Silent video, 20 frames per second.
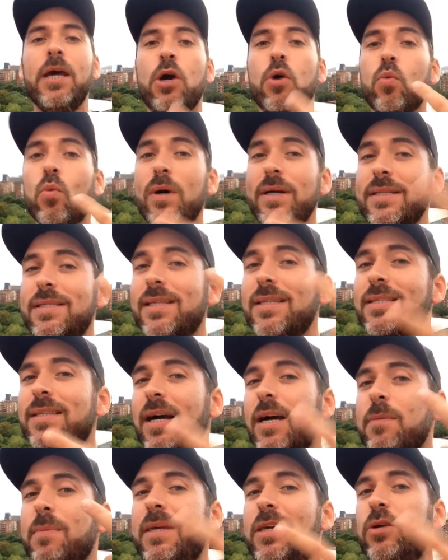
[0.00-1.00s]
Wins and
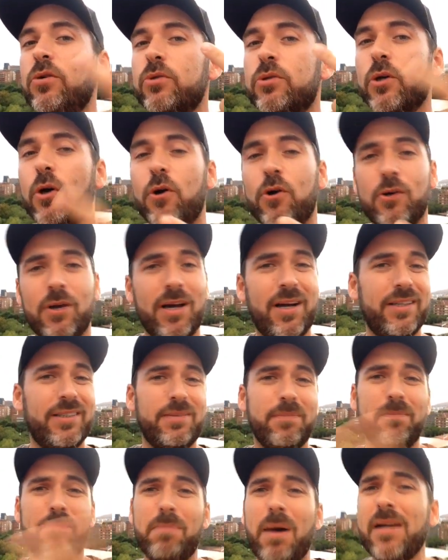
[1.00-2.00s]
time heals all, guys.
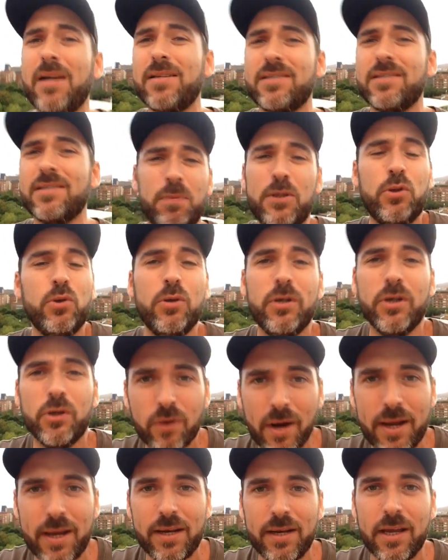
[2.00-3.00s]
Barca's been doing
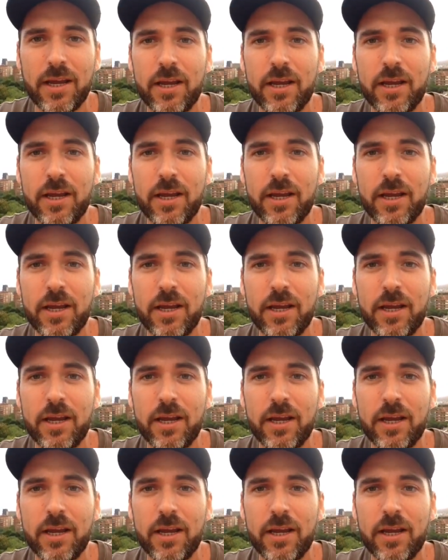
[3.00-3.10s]
great.